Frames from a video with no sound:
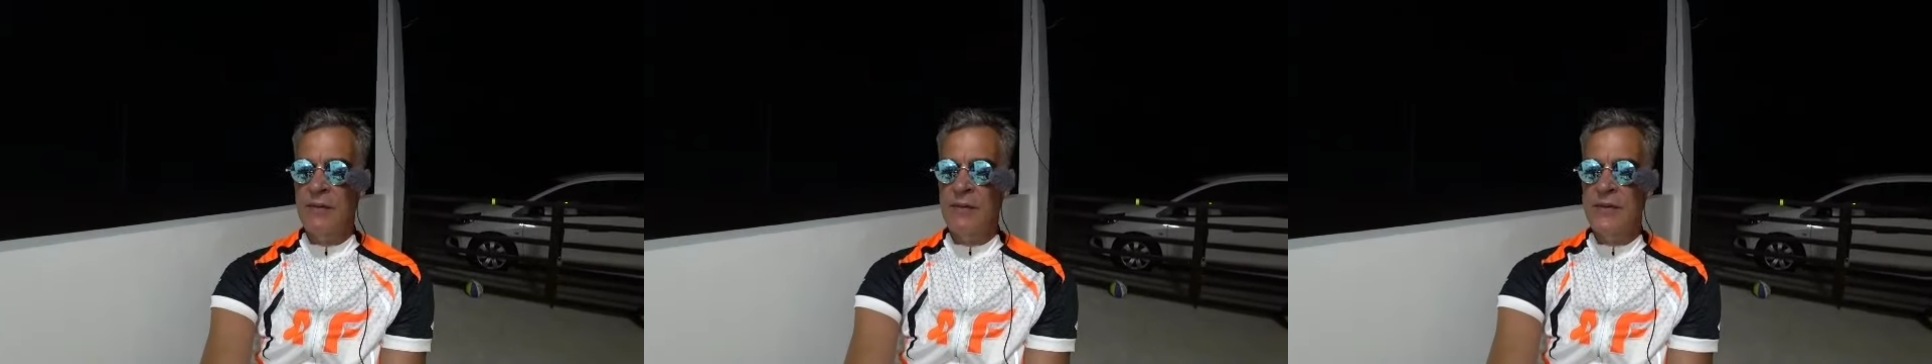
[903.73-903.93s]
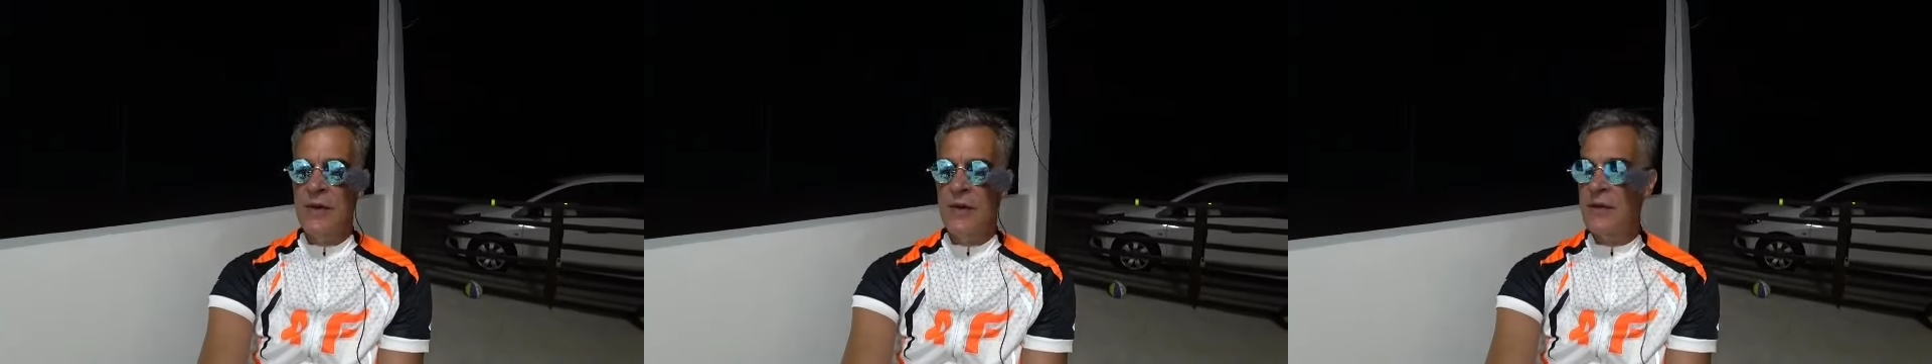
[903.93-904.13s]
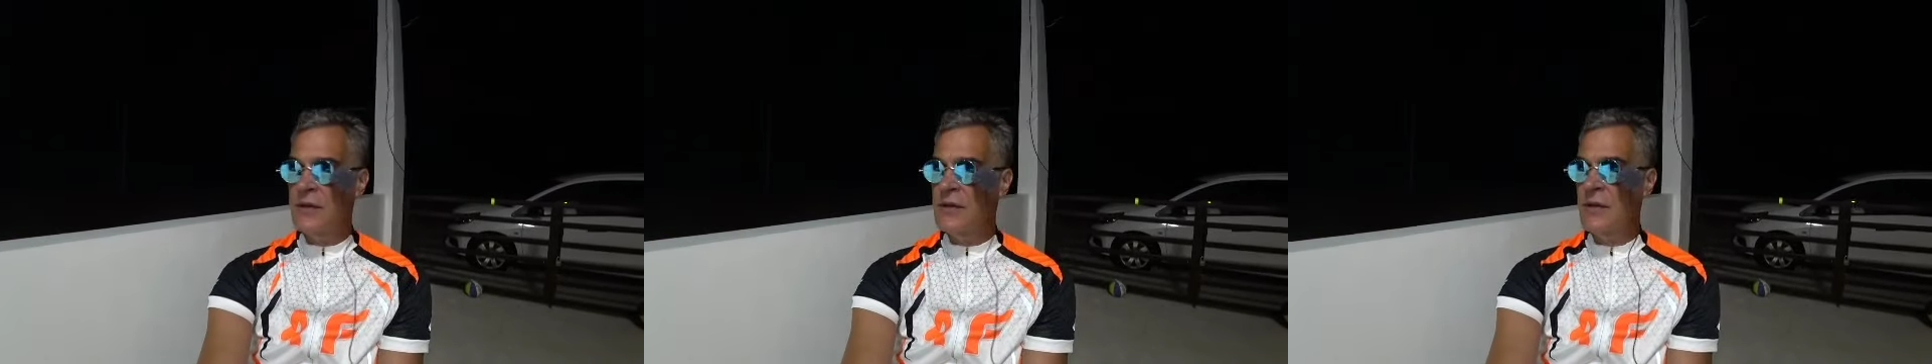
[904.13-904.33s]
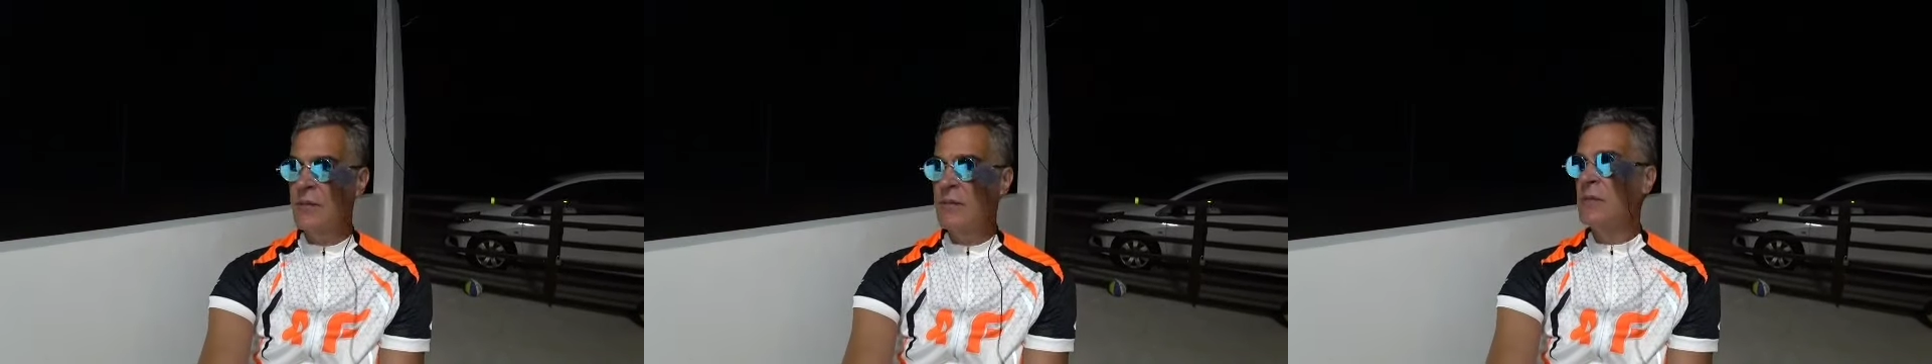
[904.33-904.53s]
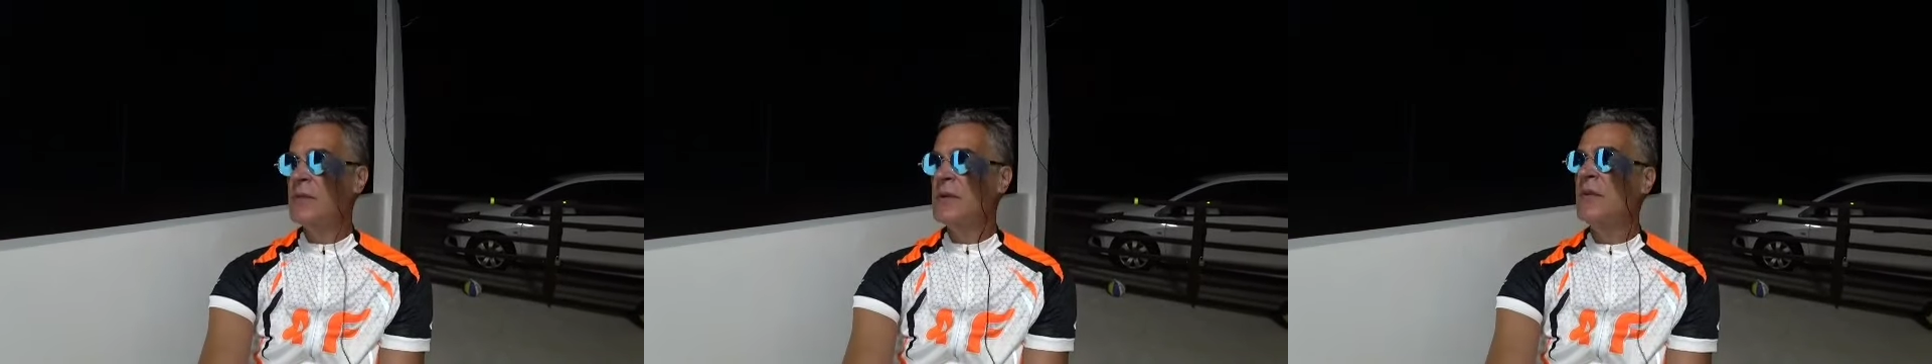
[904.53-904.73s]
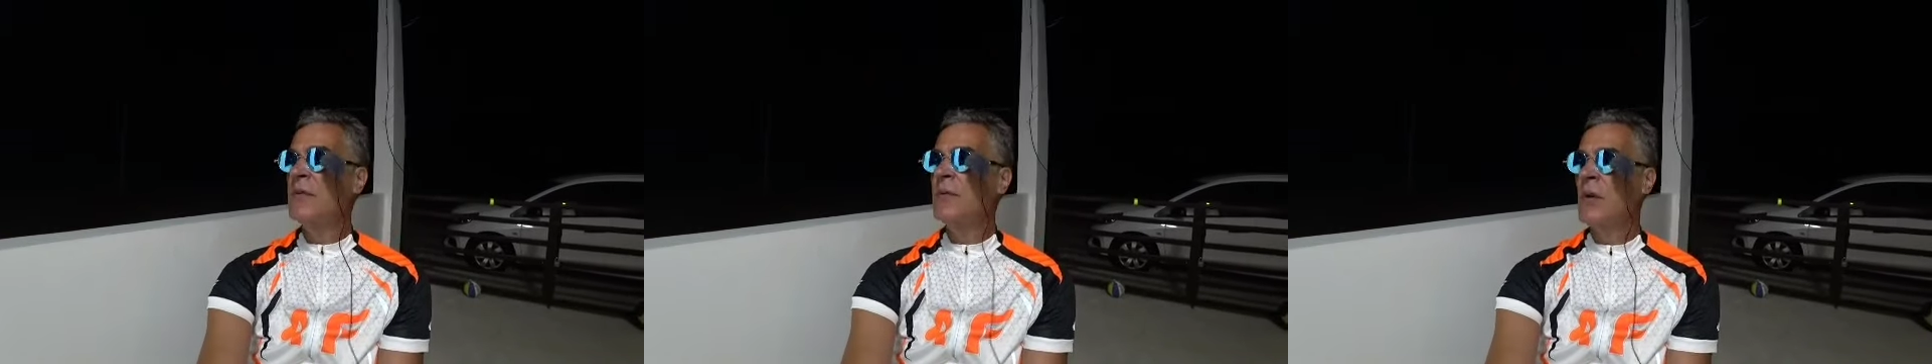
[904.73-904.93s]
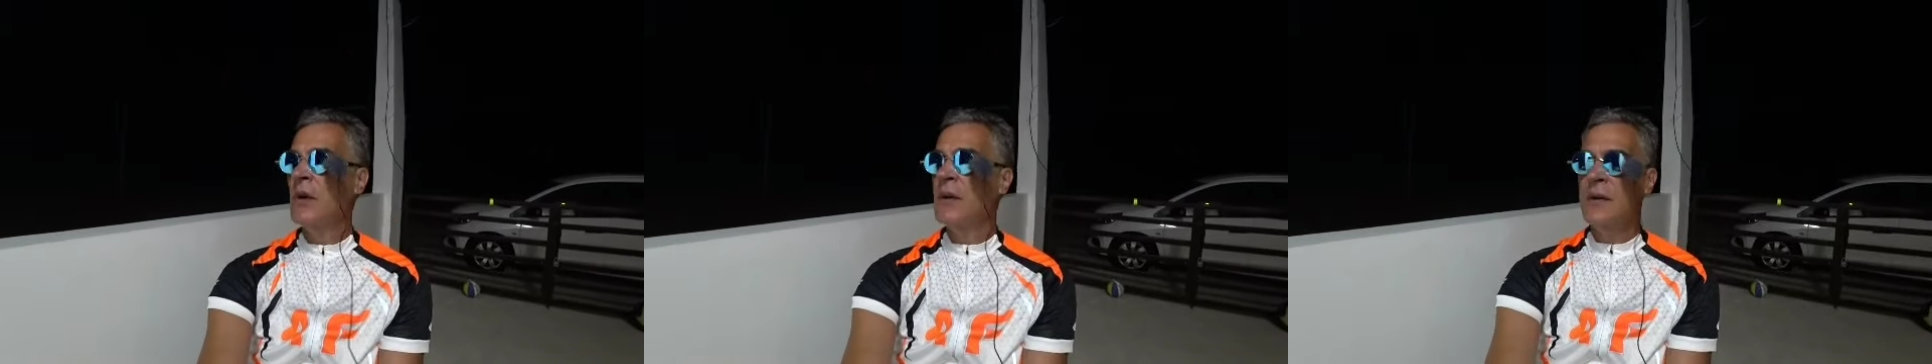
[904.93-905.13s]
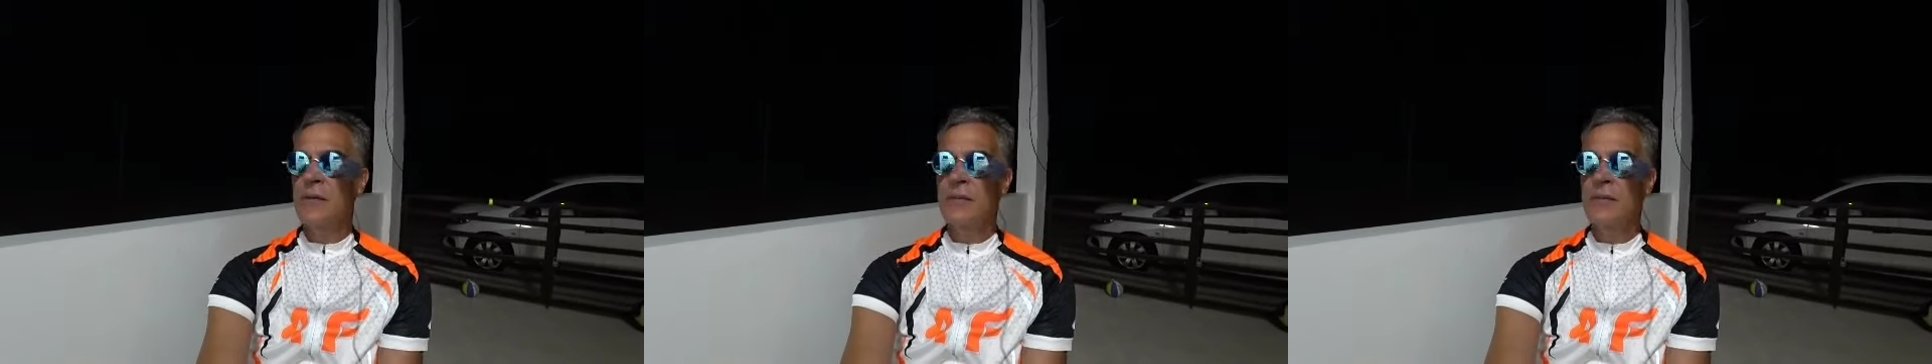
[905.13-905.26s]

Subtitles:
was young. And she would walk.